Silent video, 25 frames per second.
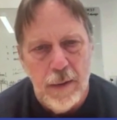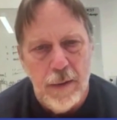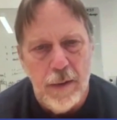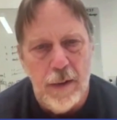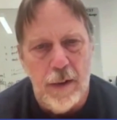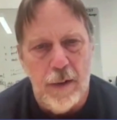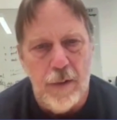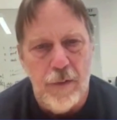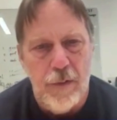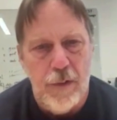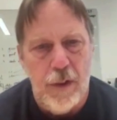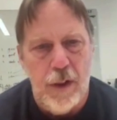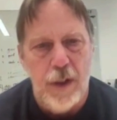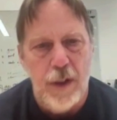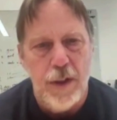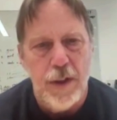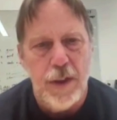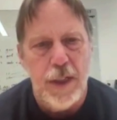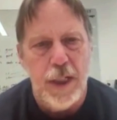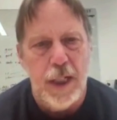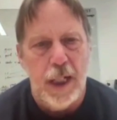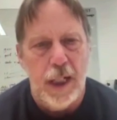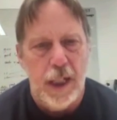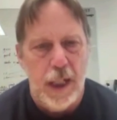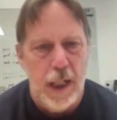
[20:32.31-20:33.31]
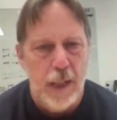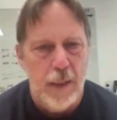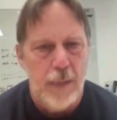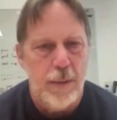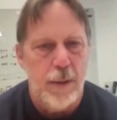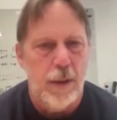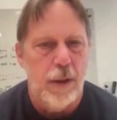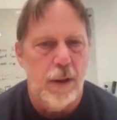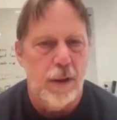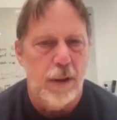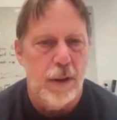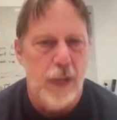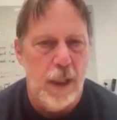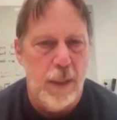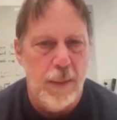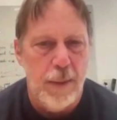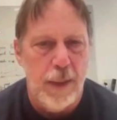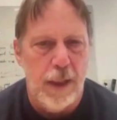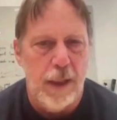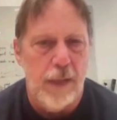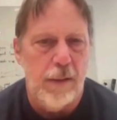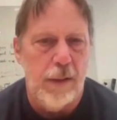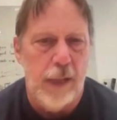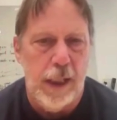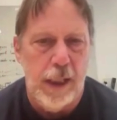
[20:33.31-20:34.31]
the first AI program
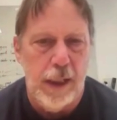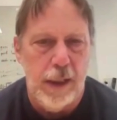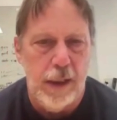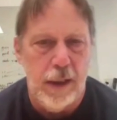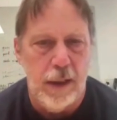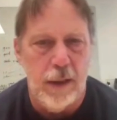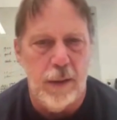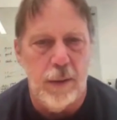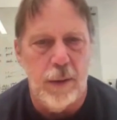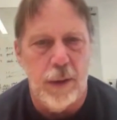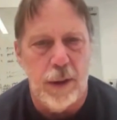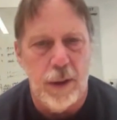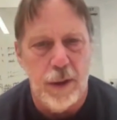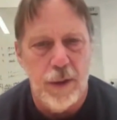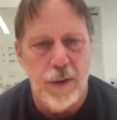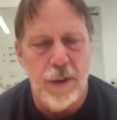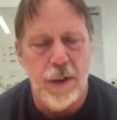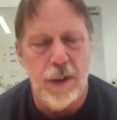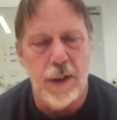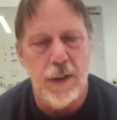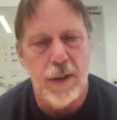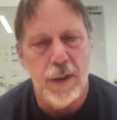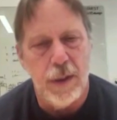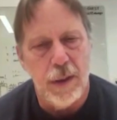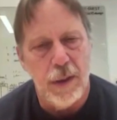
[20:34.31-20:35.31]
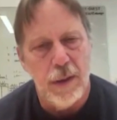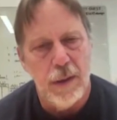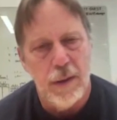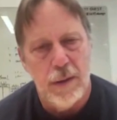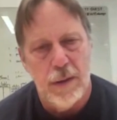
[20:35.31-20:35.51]
that ran on a workstation.